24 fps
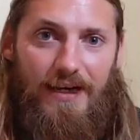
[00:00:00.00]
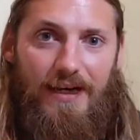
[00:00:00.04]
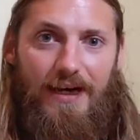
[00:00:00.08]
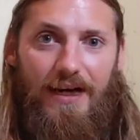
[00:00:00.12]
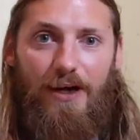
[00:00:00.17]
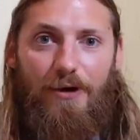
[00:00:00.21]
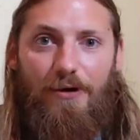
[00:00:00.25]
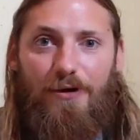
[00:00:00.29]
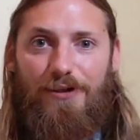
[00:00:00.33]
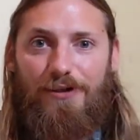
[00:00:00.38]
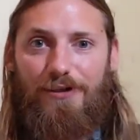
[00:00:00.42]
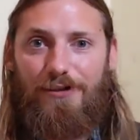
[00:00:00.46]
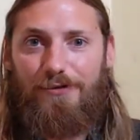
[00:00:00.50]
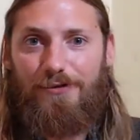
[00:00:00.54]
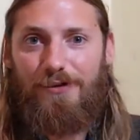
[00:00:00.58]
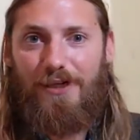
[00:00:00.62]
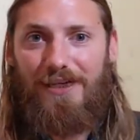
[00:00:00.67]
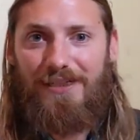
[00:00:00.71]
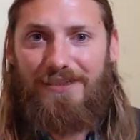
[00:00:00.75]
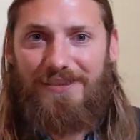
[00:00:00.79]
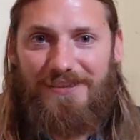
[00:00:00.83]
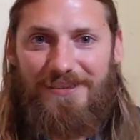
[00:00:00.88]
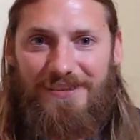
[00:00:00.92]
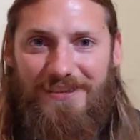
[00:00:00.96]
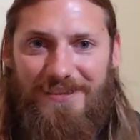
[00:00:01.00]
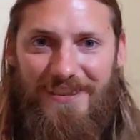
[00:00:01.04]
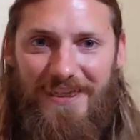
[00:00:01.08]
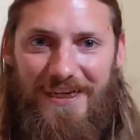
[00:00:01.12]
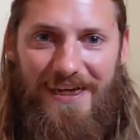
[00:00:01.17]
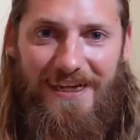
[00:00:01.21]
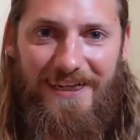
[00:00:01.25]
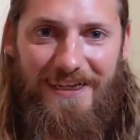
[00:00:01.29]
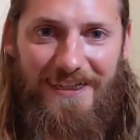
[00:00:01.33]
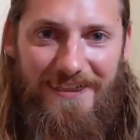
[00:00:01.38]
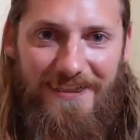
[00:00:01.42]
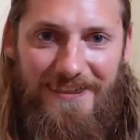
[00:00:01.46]
How are you guys today?
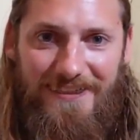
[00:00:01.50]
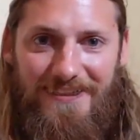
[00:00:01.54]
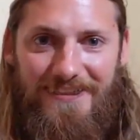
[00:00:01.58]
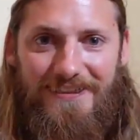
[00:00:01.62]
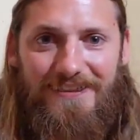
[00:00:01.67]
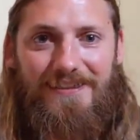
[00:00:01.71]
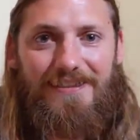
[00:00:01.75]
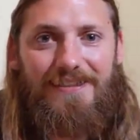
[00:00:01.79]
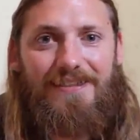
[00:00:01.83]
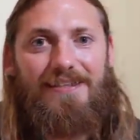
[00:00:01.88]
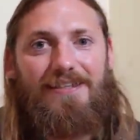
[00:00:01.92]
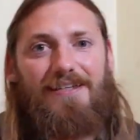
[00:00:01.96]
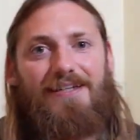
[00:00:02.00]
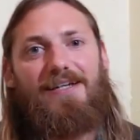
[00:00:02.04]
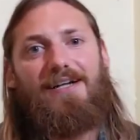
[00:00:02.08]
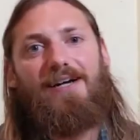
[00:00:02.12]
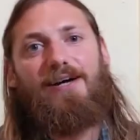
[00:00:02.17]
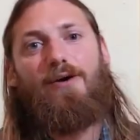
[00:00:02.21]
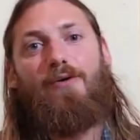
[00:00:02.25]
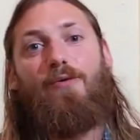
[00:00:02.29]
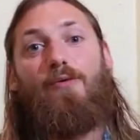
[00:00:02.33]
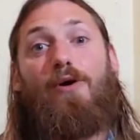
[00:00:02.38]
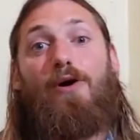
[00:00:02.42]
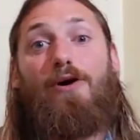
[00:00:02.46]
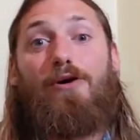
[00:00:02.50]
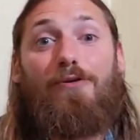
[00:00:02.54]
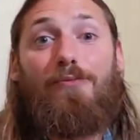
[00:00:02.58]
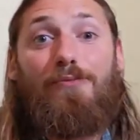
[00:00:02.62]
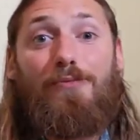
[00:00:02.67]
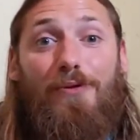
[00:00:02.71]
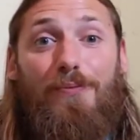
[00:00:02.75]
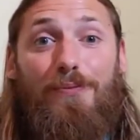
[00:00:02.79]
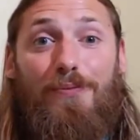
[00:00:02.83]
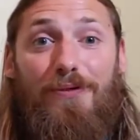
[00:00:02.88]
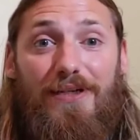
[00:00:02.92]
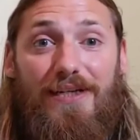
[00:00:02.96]
Welcome
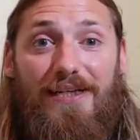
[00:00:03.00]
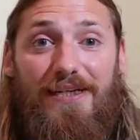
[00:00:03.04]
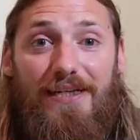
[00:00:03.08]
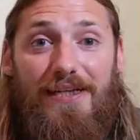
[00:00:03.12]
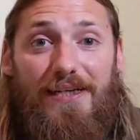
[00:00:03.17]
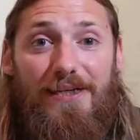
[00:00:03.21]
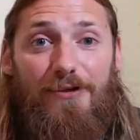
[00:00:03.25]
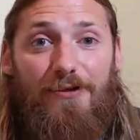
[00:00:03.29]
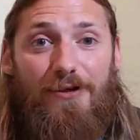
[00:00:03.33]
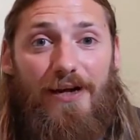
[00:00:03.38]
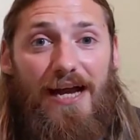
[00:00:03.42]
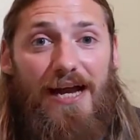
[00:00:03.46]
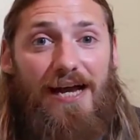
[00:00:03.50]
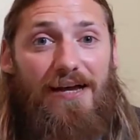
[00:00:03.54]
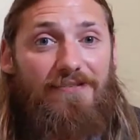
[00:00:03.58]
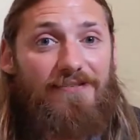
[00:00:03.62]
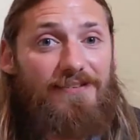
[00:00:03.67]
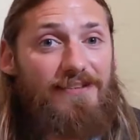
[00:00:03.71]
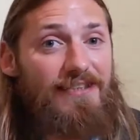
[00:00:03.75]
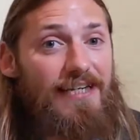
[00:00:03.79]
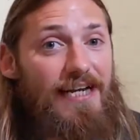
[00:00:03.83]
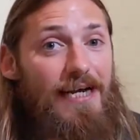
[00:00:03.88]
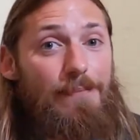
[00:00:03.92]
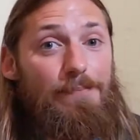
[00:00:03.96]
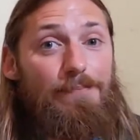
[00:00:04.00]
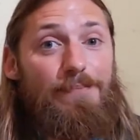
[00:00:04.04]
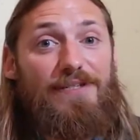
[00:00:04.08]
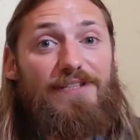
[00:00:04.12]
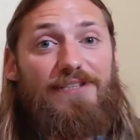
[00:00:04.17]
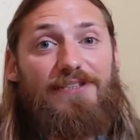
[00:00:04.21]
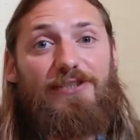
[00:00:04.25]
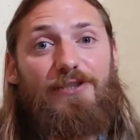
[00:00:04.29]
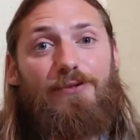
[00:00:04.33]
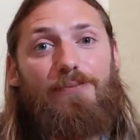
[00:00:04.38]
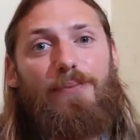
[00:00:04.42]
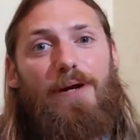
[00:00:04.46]
to PlayDayCrafts, and I'm
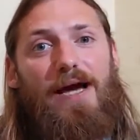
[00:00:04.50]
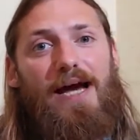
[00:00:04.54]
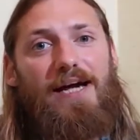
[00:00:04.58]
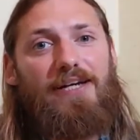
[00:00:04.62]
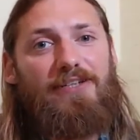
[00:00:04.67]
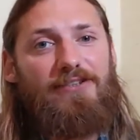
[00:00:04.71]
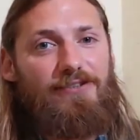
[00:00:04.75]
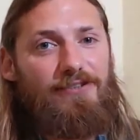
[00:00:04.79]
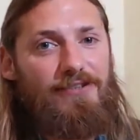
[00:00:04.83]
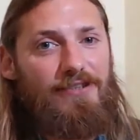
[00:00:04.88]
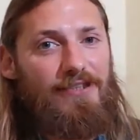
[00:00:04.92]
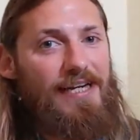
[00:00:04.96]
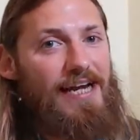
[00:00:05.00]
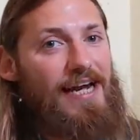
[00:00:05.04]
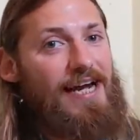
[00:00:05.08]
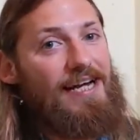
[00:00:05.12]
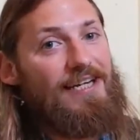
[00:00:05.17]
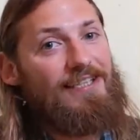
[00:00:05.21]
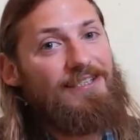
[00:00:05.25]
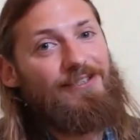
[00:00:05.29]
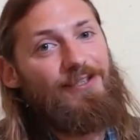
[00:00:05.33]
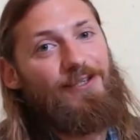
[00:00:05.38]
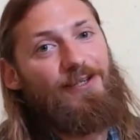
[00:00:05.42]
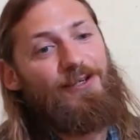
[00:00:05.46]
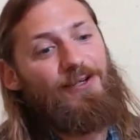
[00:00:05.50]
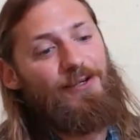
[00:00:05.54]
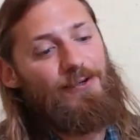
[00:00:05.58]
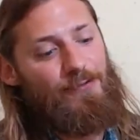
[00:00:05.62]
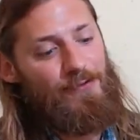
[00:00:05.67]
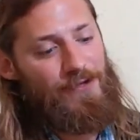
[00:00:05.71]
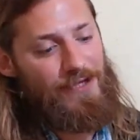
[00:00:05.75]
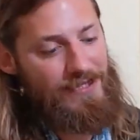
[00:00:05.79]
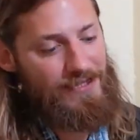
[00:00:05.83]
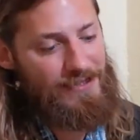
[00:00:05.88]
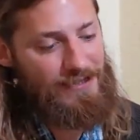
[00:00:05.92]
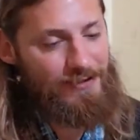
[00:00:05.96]
Mr. Patrick. As
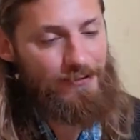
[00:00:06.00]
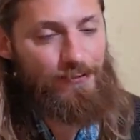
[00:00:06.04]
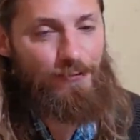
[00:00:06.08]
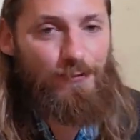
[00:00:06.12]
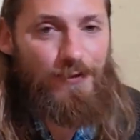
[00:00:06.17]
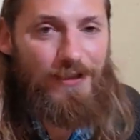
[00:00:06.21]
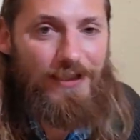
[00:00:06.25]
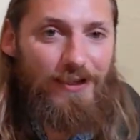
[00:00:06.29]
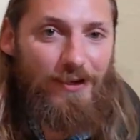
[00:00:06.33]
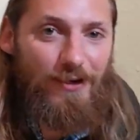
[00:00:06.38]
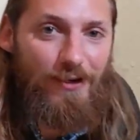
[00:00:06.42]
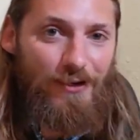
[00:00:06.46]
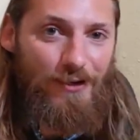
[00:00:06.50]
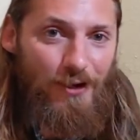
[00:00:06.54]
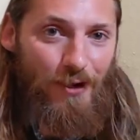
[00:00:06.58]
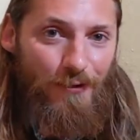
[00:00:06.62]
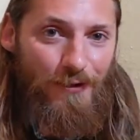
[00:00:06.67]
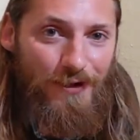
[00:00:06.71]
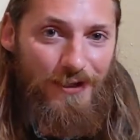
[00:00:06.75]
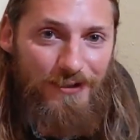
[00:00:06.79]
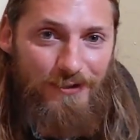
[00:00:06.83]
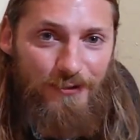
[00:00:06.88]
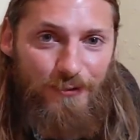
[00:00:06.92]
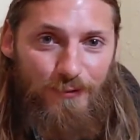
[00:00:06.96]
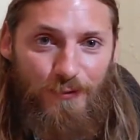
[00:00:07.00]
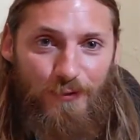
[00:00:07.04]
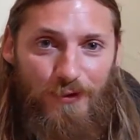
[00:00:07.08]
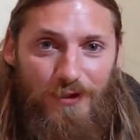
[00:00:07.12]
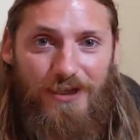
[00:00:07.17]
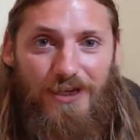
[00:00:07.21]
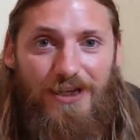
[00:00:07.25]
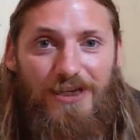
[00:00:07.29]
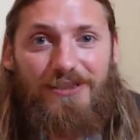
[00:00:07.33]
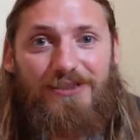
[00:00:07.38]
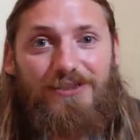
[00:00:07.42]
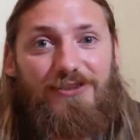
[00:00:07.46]
always, we are going to
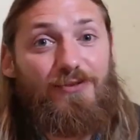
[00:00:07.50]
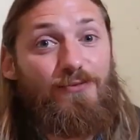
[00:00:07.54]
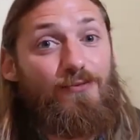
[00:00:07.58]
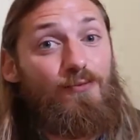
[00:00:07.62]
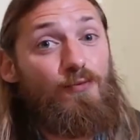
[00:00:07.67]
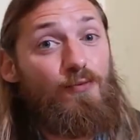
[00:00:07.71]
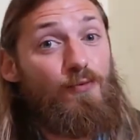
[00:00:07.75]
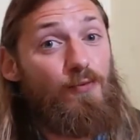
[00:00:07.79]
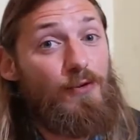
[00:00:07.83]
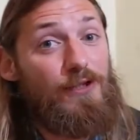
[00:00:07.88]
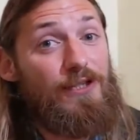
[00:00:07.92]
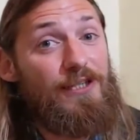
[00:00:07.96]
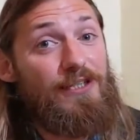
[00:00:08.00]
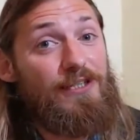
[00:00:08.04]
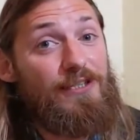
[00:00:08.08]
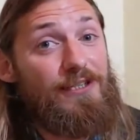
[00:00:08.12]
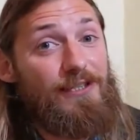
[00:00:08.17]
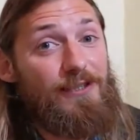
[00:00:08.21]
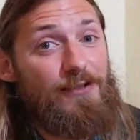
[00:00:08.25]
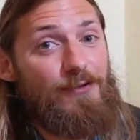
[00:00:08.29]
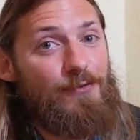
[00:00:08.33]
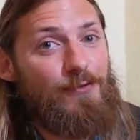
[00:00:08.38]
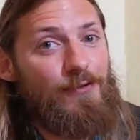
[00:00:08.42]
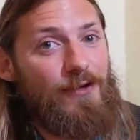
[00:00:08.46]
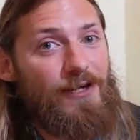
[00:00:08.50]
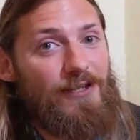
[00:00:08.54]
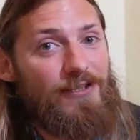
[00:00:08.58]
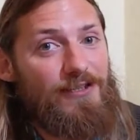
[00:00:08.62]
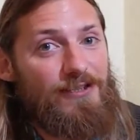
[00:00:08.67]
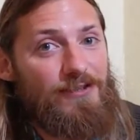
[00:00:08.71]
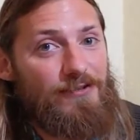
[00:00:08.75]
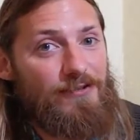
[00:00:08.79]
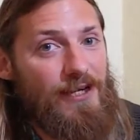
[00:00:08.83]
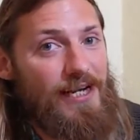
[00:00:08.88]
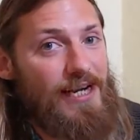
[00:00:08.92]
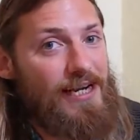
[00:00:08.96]
work on some really cool arts
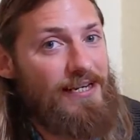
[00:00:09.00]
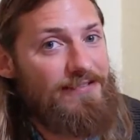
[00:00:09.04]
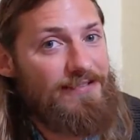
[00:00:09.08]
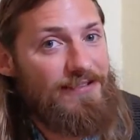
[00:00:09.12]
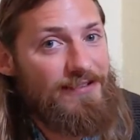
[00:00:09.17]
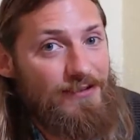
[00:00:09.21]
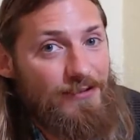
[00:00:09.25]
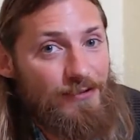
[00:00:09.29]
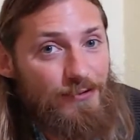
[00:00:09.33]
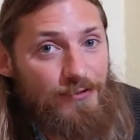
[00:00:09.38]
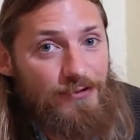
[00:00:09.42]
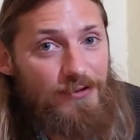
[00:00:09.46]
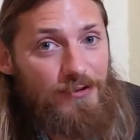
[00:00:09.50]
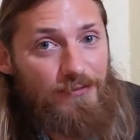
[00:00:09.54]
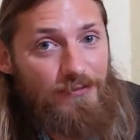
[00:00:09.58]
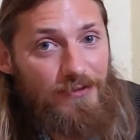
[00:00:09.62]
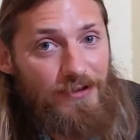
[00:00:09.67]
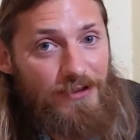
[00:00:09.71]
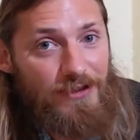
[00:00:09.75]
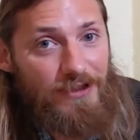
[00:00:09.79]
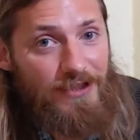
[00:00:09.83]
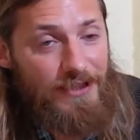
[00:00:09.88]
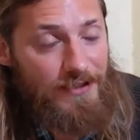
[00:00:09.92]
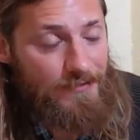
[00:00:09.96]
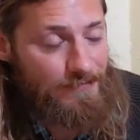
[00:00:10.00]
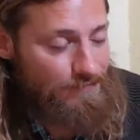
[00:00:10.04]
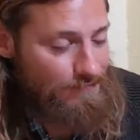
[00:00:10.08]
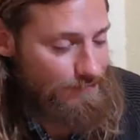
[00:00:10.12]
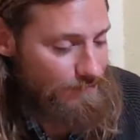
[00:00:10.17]
and crafts and do some learning.